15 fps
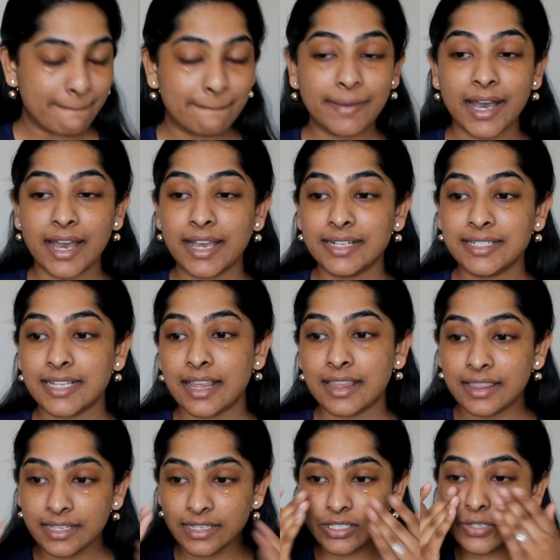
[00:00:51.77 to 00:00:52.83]
but
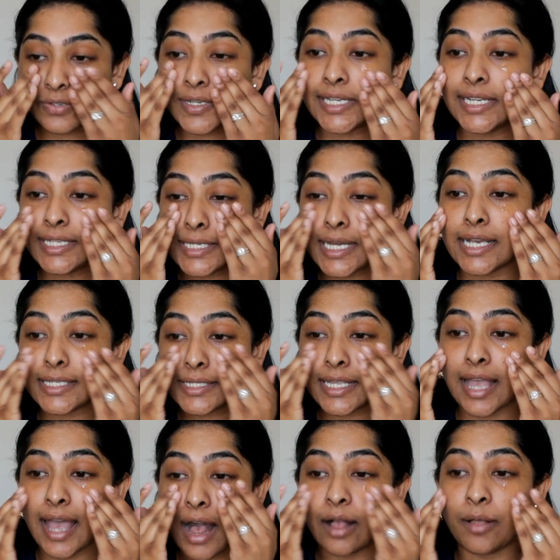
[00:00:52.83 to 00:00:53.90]
this really does
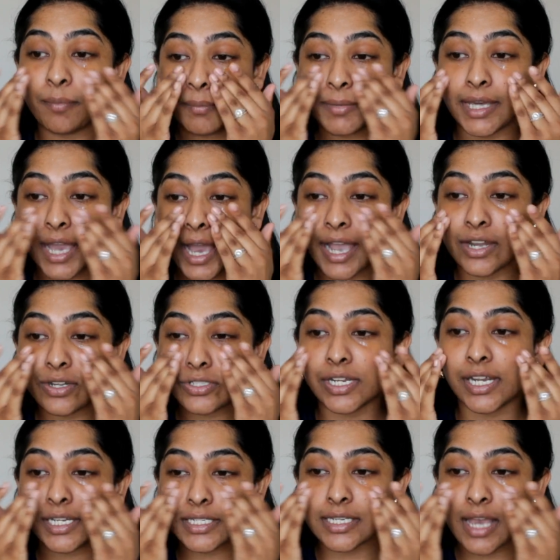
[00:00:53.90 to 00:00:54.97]
help me
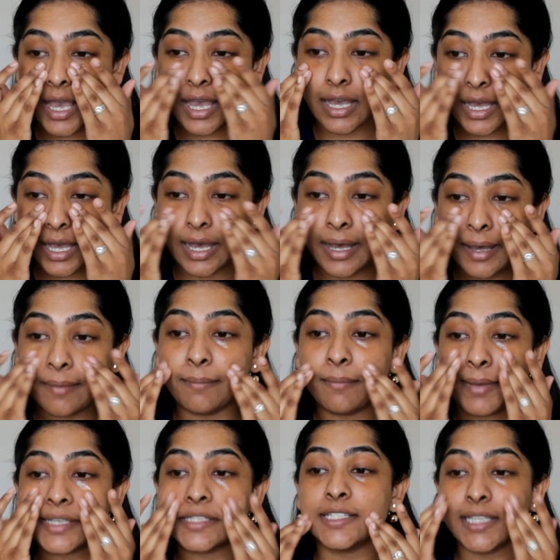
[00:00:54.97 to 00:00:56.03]
hydrate um,
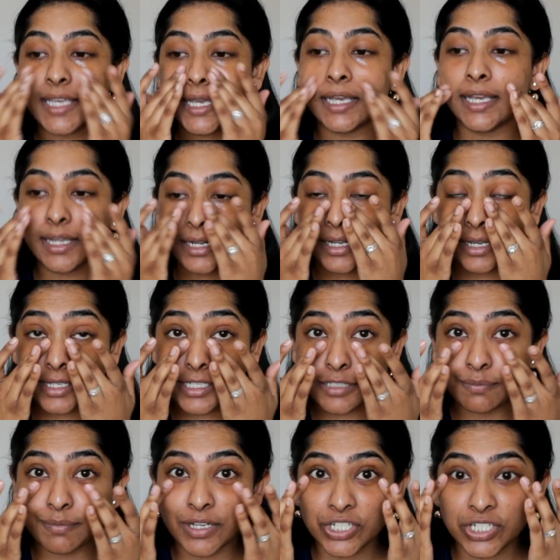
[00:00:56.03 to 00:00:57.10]
my skin,
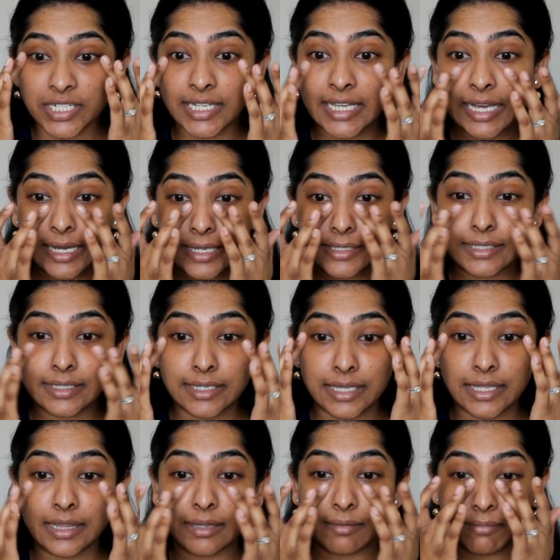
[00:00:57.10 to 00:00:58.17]
especially
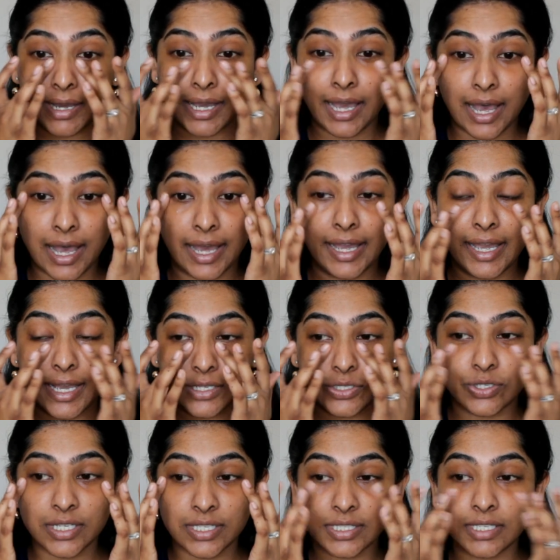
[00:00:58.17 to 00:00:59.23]
underneath my eye. As
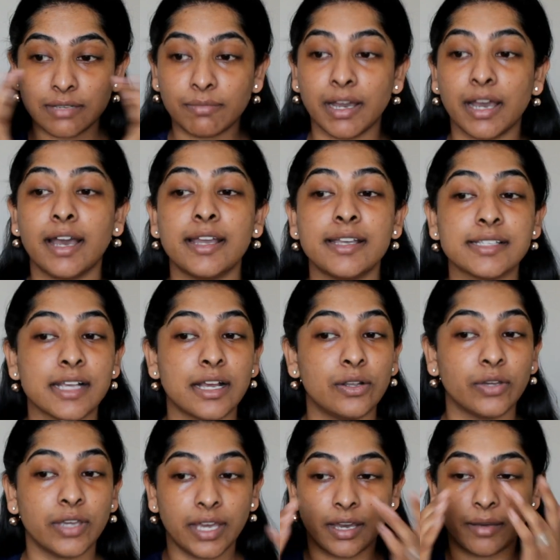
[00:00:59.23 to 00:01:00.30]
you can see, my eyes are
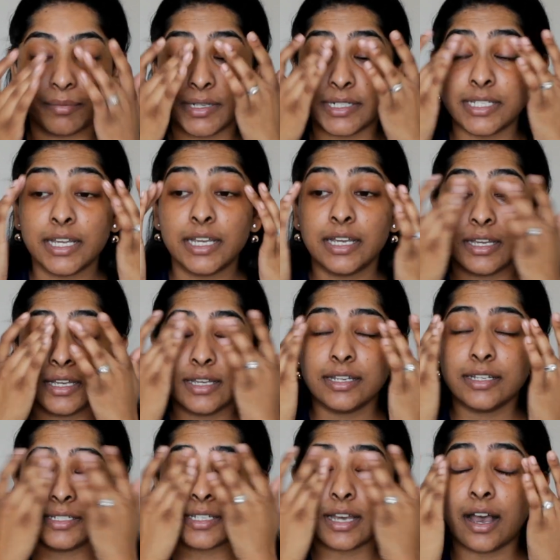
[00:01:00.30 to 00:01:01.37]
looking a bit
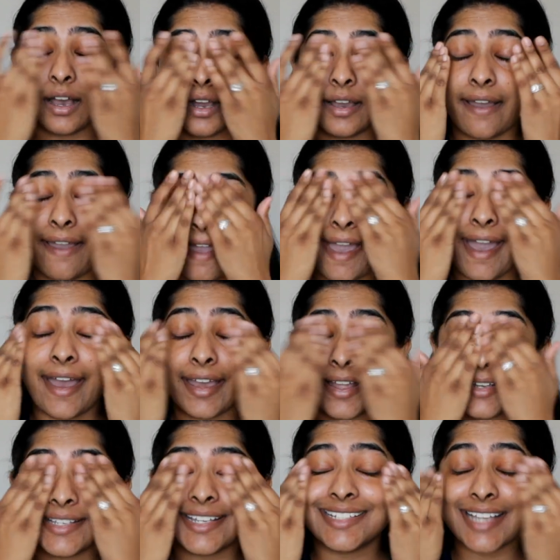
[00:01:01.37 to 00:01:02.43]
dark
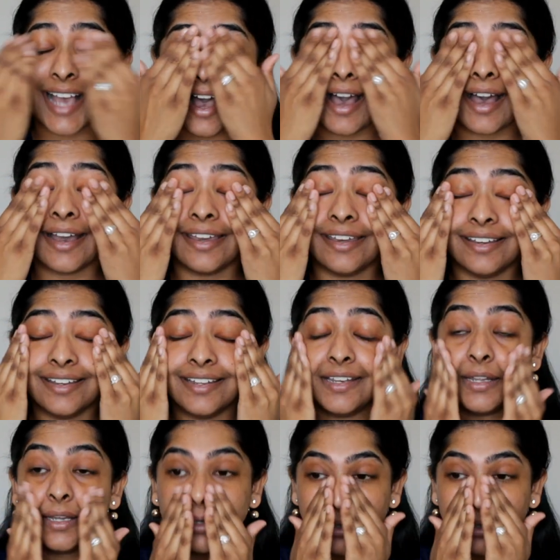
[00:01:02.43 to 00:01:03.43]
and tired.